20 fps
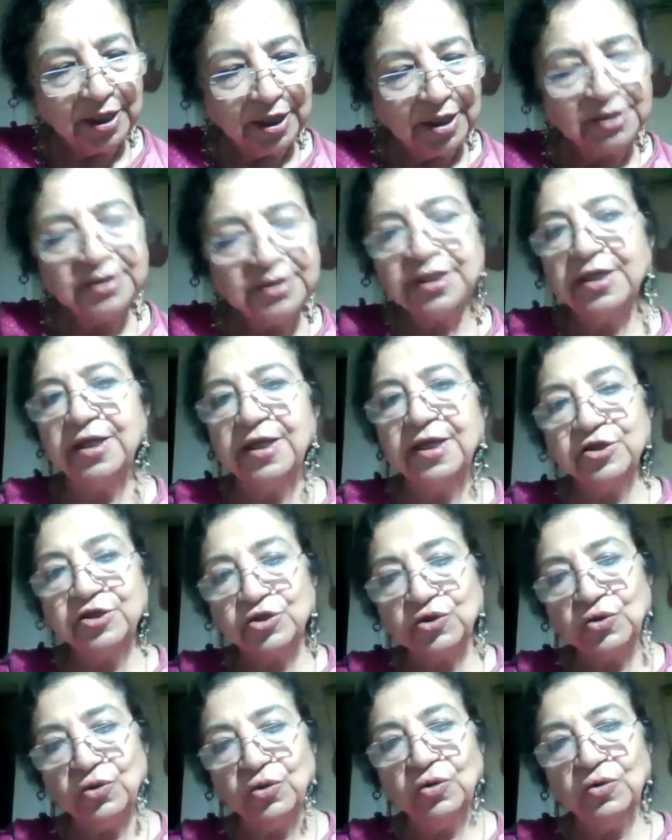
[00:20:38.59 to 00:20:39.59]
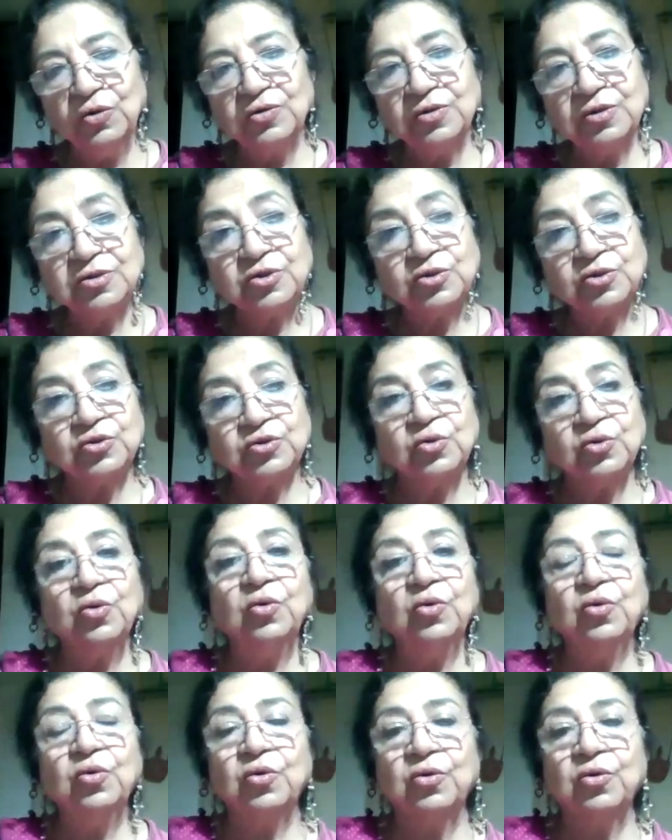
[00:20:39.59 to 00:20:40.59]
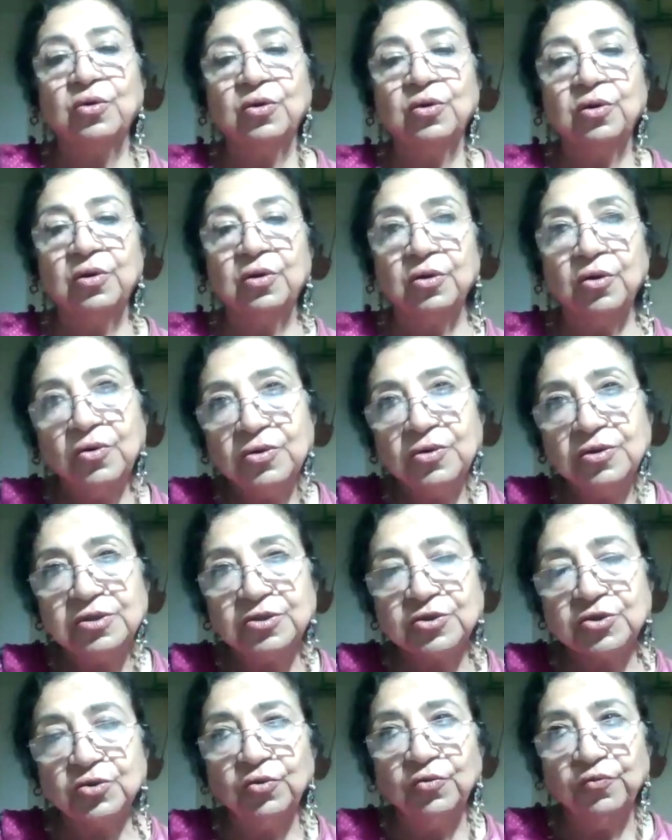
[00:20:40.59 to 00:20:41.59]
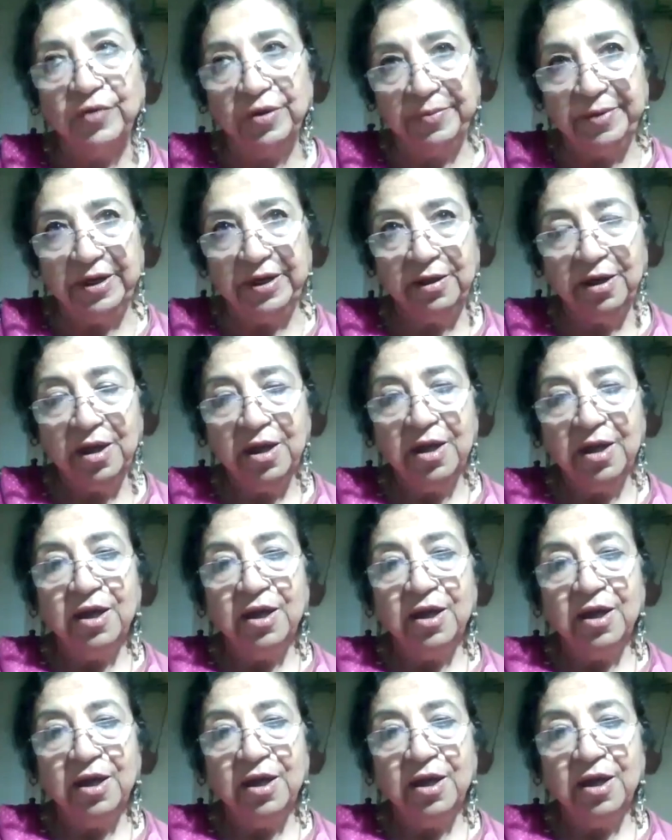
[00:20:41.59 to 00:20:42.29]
is an issue so close to women.